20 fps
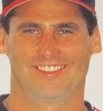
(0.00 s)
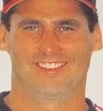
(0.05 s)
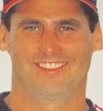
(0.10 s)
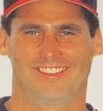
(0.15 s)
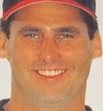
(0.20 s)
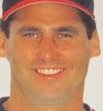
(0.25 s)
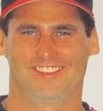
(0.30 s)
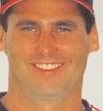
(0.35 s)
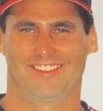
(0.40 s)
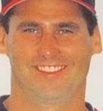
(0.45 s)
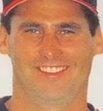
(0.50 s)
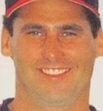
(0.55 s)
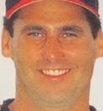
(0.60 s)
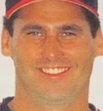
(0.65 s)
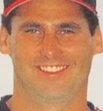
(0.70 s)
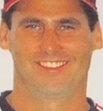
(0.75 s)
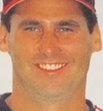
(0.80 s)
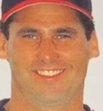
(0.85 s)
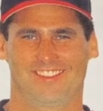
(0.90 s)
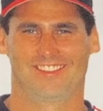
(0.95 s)
Bud
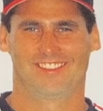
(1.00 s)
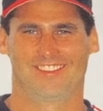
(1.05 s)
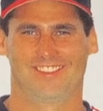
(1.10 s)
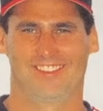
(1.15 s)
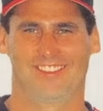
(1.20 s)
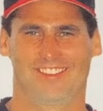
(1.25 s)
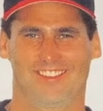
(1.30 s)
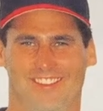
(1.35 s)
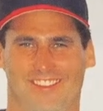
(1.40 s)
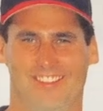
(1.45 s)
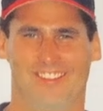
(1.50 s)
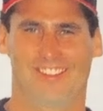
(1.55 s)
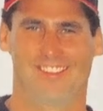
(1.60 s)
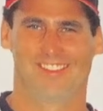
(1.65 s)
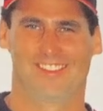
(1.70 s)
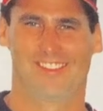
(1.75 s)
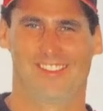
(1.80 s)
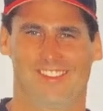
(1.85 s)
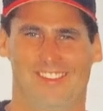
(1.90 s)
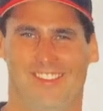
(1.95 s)
Black.
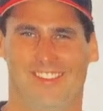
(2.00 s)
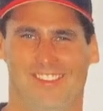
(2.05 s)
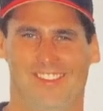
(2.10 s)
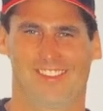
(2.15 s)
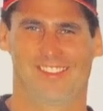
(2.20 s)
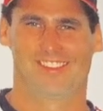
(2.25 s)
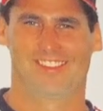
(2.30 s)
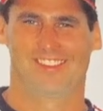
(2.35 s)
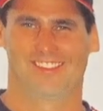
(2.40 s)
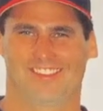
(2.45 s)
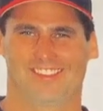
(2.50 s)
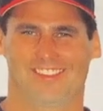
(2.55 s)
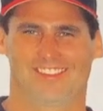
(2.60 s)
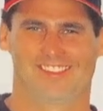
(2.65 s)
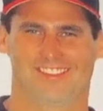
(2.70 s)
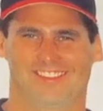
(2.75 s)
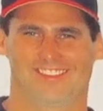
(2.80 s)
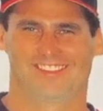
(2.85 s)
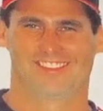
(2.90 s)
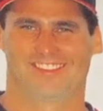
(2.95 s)
No
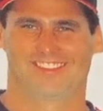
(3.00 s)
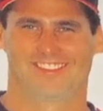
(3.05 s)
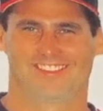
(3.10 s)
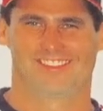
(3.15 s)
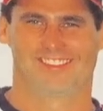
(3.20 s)
uh,